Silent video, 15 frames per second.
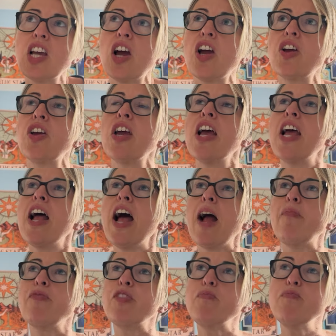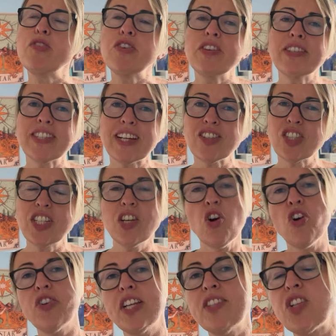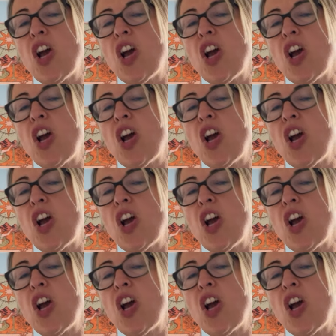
and um, the moon is actually on its